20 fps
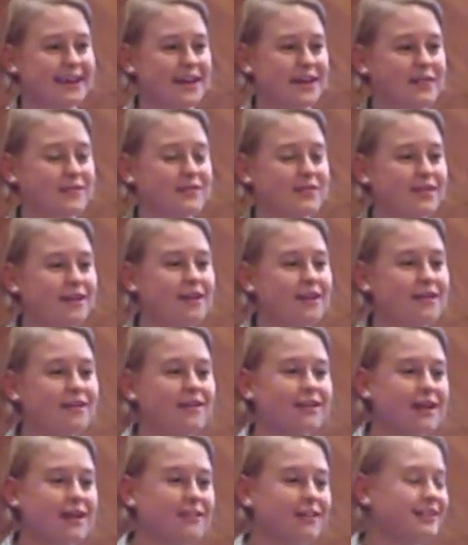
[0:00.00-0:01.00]
Yeah. Oh,
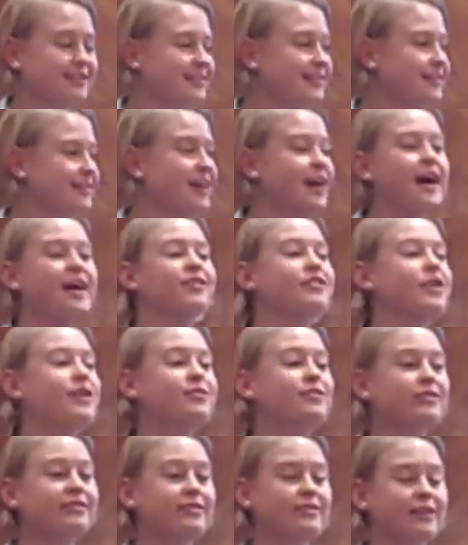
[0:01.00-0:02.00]
great question. So
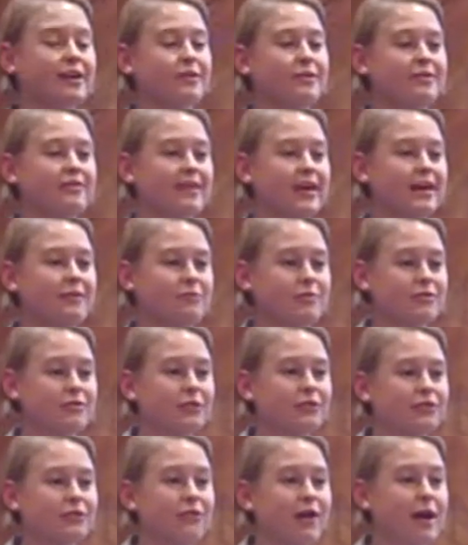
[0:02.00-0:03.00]
just as I was saying
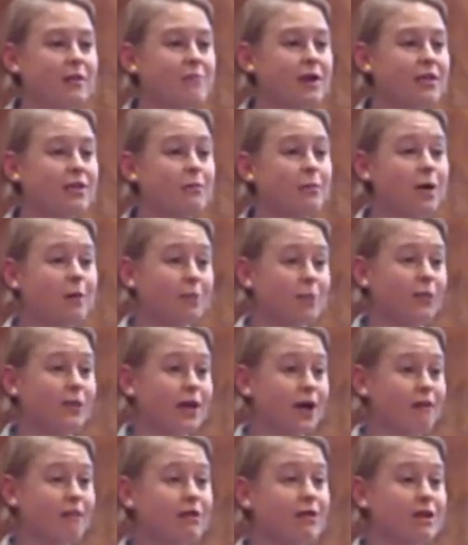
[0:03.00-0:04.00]
before to Graham, at the moment we
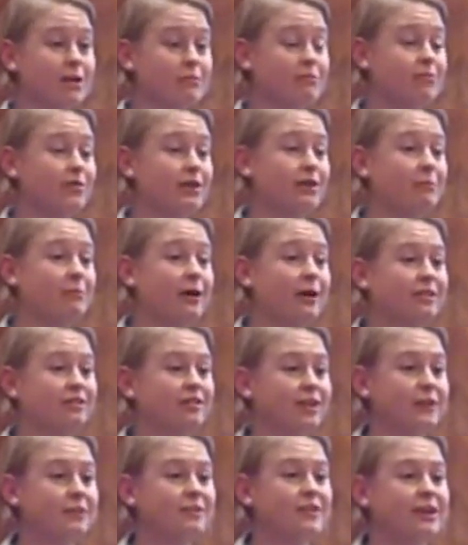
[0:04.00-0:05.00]
are only
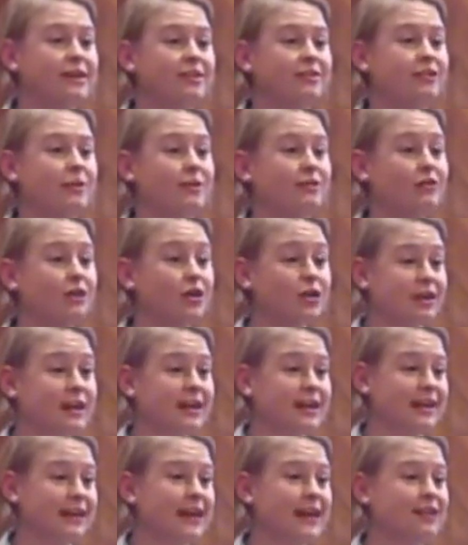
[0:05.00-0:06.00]
pre-departure. So it's an
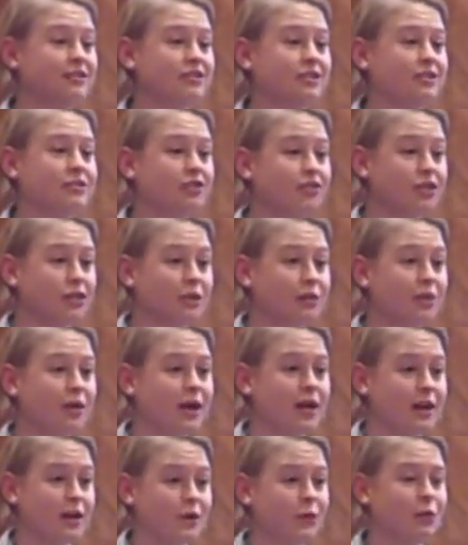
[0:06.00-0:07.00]
online connection to
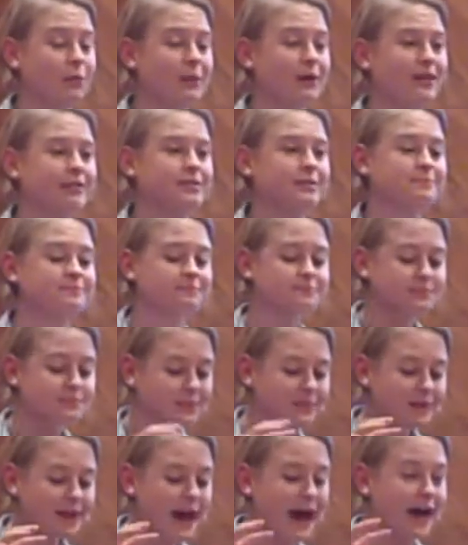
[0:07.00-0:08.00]
a local person.
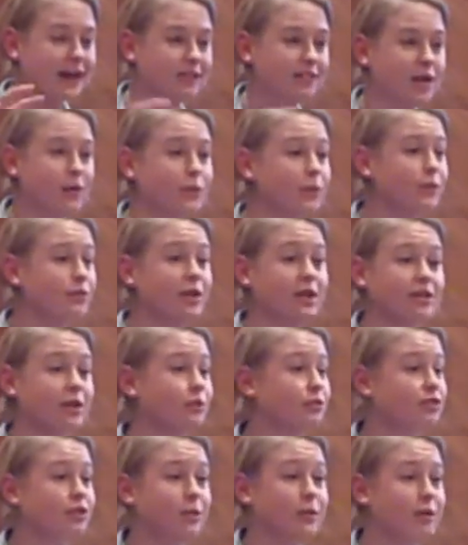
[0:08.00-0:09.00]
And they
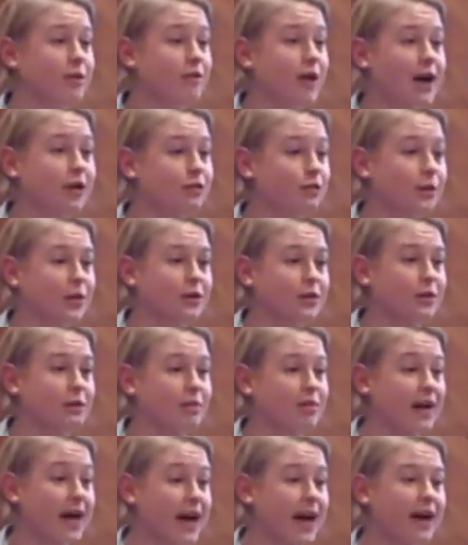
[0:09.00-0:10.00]
don't show you around when you're
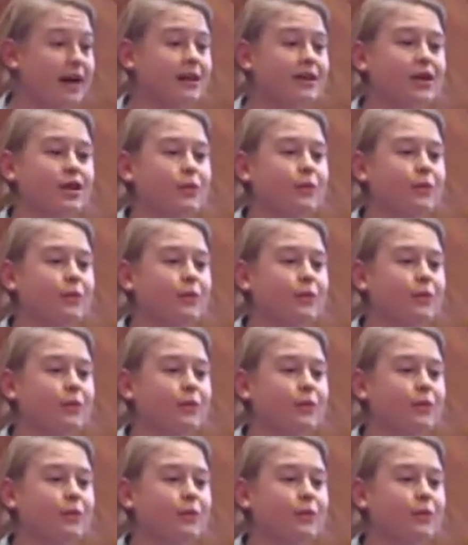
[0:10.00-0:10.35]
there.